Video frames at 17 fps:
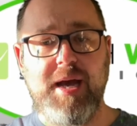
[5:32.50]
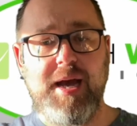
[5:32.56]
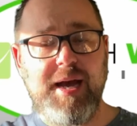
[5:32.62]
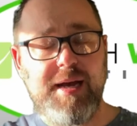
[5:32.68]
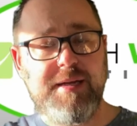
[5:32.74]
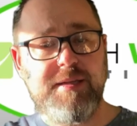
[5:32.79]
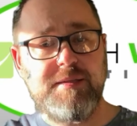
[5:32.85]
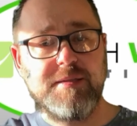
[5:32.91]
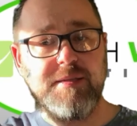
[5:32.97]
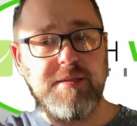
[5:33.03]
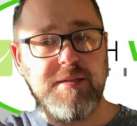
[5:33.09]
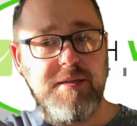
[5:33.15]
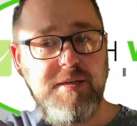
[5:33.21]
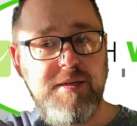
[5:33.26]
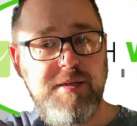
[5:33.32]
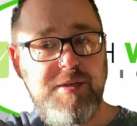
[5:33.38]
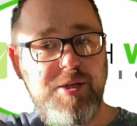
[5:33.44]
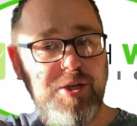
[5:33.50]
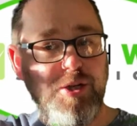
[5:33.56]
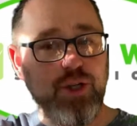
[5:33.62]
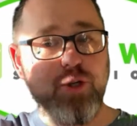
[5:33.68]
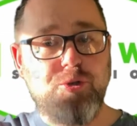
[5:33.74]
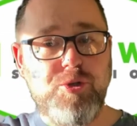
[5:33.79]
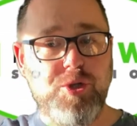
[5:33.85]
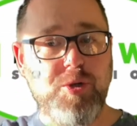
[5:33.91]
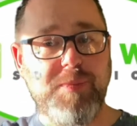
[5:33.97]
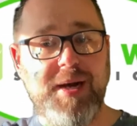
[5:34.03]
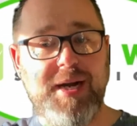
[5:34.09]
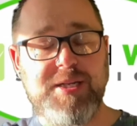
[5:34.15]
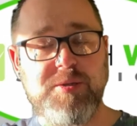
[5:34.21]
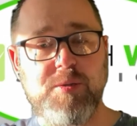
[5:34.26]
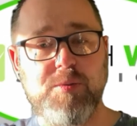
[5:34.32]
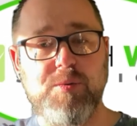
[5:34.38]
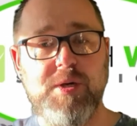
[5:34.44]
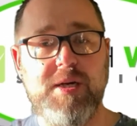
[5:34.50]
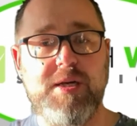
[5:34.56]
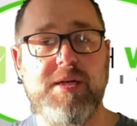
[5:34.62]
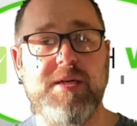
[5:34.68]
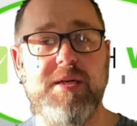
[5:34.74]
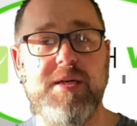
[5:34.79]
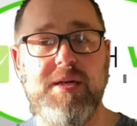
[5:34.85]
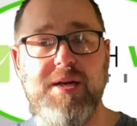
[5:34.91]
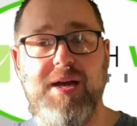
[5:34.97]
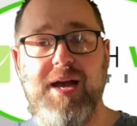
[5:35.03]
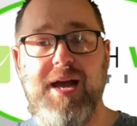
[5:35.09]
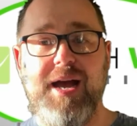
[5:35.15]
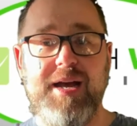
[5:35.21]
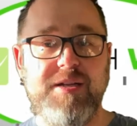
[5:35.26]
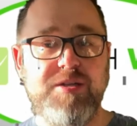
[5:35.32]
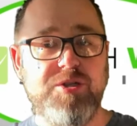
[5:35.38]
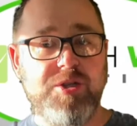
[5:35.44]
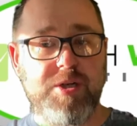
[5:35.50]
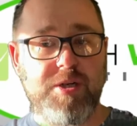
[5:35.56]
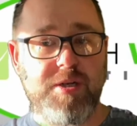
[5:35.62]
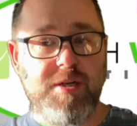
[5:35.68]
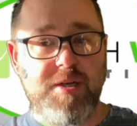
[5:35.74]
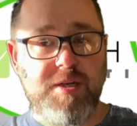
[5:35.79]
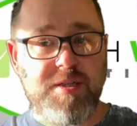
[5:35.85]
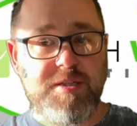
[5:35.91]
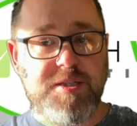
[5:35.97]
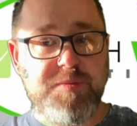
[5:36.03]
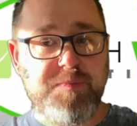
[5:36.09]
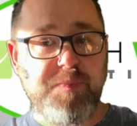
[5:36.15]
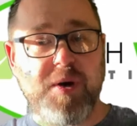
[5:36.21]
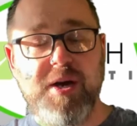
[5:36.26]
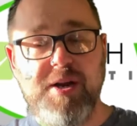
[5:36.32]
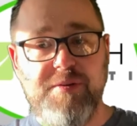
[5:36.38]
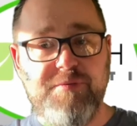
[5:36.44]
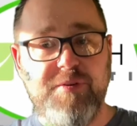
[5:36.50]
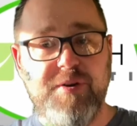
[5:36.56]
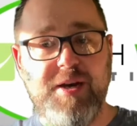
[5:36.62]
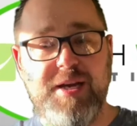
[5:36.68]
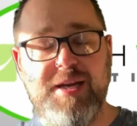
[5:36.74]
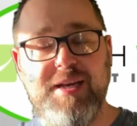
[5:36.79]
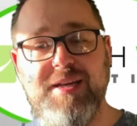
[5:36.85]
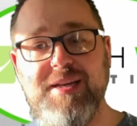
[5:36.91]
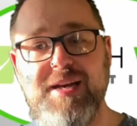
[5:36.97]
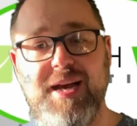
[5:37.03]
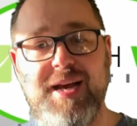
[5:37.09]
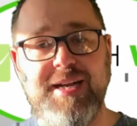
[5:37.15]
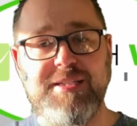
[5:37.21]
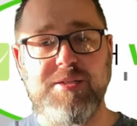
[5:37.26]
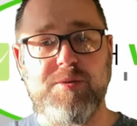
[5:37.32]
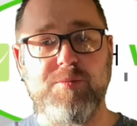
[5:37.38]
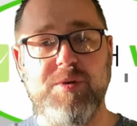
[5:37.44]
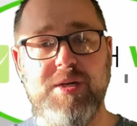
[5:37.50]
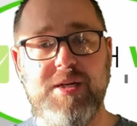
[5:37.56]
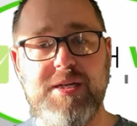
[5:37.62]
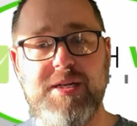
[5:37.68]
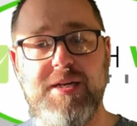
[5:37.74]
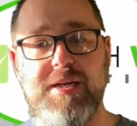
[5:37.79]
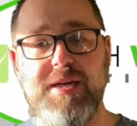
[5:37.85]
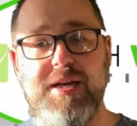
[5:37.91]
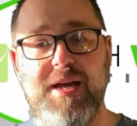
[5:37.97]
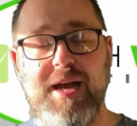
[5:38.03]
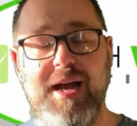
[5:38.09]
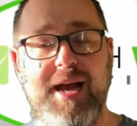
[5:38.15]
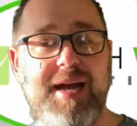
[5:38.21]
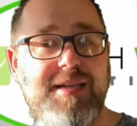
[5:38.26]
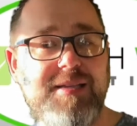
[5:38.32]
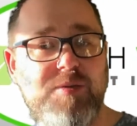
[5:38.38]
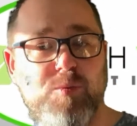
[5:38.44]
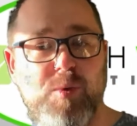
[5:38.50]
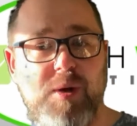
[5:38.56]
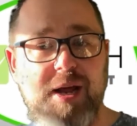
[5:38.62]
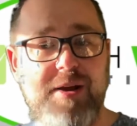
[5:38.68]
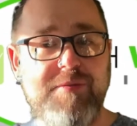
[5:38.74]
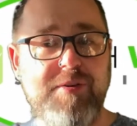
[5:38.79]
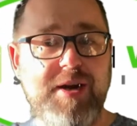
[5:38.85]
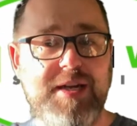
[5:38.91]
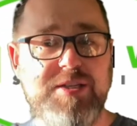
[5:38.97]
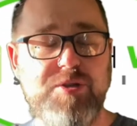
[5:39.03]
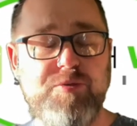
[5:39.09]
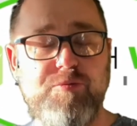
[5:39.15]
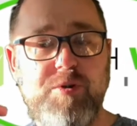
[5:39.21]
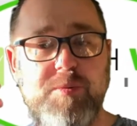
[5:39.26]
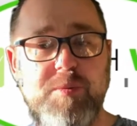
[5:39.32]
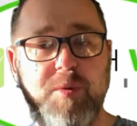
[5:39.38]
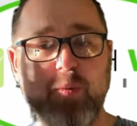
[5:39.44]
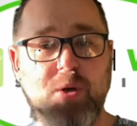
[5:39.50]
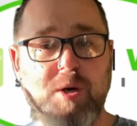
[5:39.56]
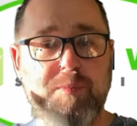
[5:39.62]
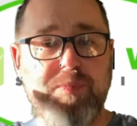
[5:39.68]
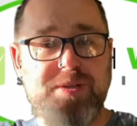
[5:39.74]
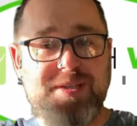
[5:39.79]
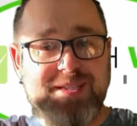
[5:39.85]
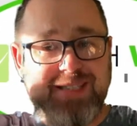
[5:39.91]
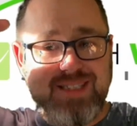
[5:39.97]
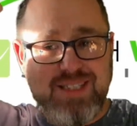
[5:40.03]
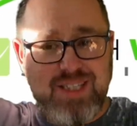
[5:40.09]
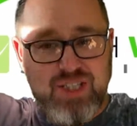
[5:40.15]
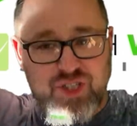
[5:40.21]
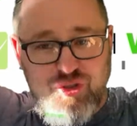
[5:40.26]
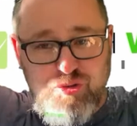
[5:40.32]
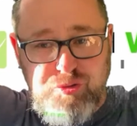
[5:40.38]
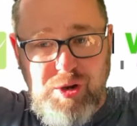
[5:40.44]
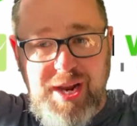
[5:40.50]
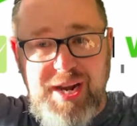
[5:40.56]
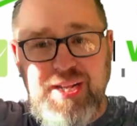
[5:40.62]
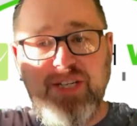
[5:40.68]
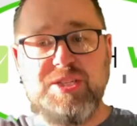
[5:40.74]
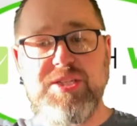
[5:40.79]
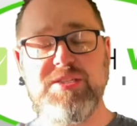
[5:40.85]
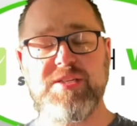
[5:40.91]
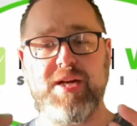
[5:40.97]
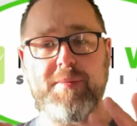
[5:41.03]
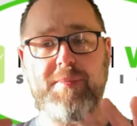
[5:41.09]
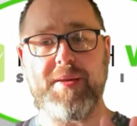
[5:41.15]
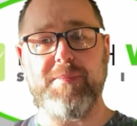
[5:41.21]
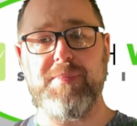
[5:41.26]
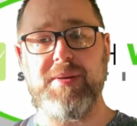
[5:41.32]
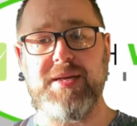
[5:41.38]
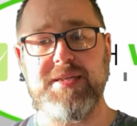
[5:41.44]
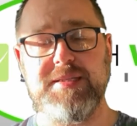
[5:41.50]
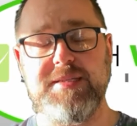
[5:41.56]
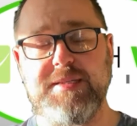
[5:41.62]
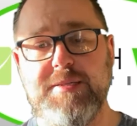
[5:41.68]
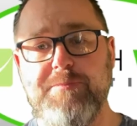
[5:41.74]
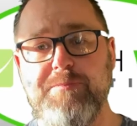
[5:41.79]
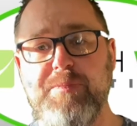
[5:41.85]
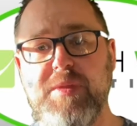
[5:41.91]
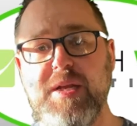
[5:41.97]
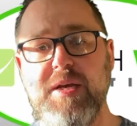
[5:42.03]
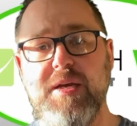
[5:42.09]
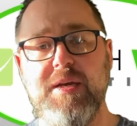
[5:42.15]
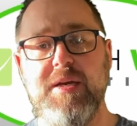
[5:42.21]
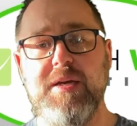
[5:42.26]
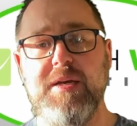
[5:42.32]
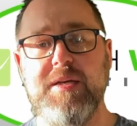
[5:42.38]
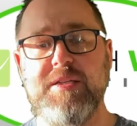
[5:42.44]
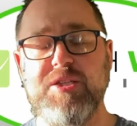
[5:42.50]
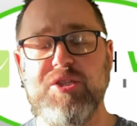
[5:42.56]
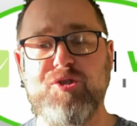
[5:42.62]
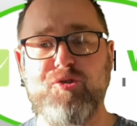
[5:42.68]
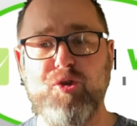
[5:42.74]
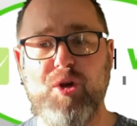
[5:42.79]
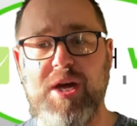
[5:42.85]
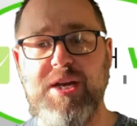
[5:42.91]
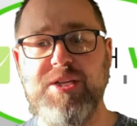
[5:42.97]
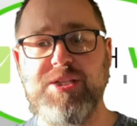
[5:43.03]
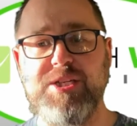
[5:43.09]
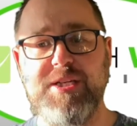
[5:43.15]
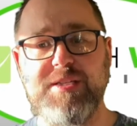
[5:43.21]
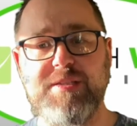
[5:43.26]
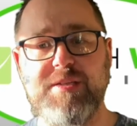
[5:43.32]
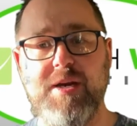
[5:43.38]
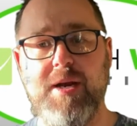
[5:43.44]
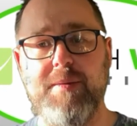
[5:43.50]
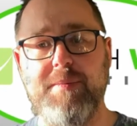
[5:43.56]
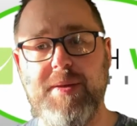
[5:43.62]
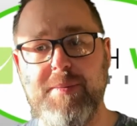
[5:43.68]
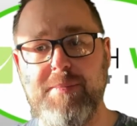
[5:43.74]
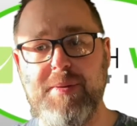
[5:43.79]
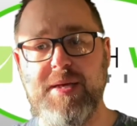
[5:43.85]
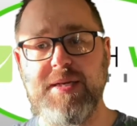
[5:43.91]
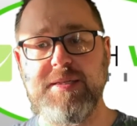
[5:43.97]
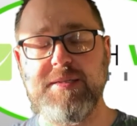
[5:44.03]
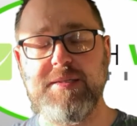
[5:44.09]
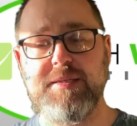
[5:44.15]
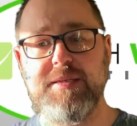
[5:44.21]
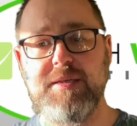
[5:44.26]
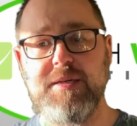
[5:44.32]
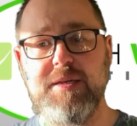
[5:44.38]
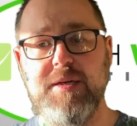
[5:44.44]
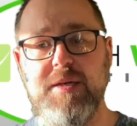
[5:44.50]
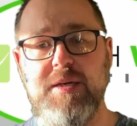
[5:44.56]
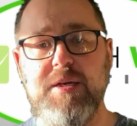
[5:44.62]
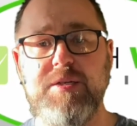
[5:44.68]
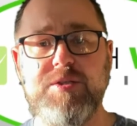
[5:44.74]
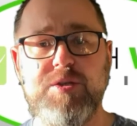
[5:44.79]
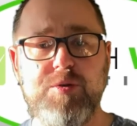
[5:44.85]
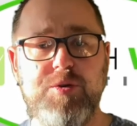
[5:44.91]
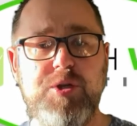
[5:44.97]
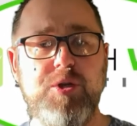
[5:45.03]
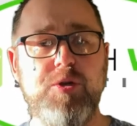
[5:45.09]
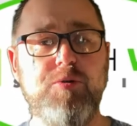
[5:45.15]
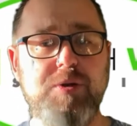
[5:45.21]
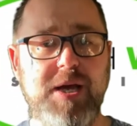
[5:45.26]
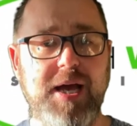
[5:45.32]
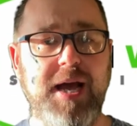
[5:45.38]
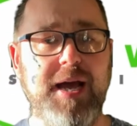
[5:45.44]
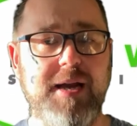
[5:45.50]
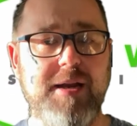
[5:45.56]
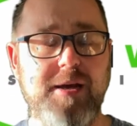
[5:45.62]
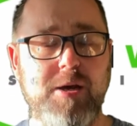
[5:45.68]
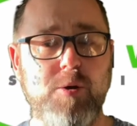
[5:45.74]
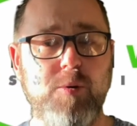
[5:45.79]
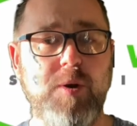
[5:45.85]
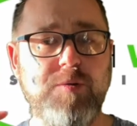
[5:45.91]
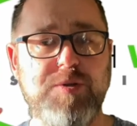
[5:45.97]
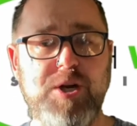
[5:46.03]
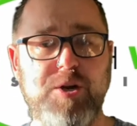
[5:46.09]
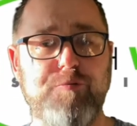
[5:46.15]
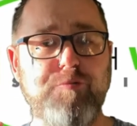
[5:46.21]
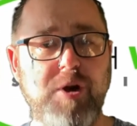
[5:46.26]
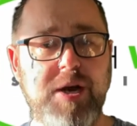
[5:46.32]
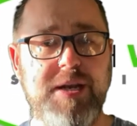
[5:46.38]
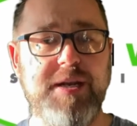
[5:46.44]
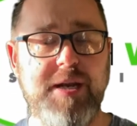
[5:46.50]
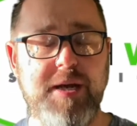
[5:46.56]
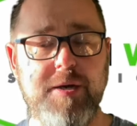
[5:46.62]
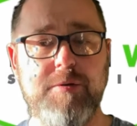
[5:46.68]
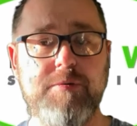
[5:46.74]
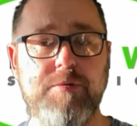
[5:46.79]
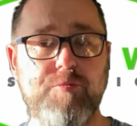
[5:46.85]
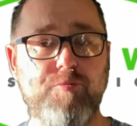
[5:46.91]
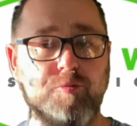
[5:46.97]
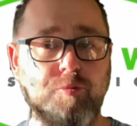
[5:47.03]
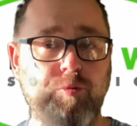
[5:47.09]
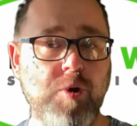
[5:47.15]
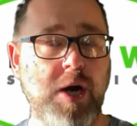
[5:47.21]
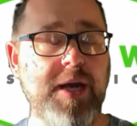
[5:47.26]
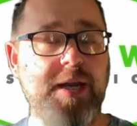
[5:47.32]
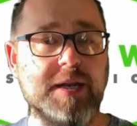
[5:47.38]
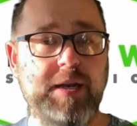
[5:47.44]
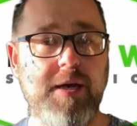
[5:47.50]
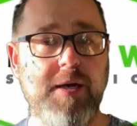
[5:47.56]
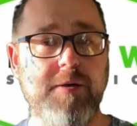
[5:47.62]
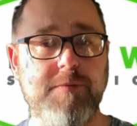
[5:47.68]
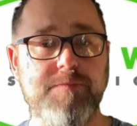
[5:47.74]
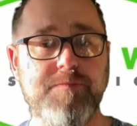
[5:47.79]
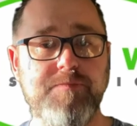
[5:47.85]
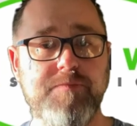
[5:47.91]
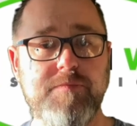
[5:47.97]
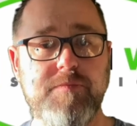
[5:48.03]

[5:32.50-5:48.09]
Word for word: And your YouTube ads will work and your Spotify ads will work and whatever ads you run will work, but the strategy has got to be in place. The strategy has got to be in place. So you can go out there right now, right now.